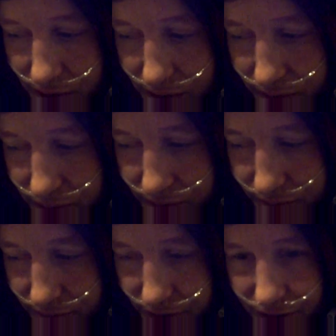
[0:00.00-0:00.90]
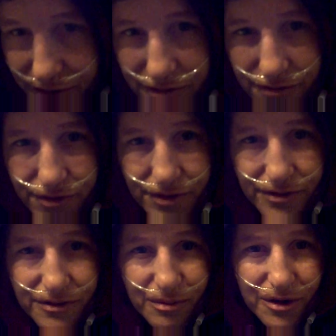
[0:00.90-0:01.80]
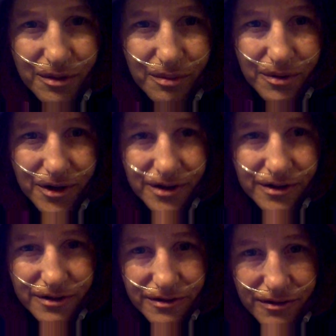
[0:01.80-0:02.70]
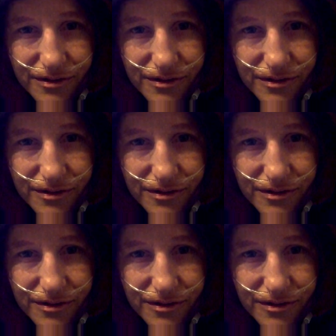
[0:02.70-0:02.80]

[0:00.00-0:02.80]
I don't know. I guess I feel it's more important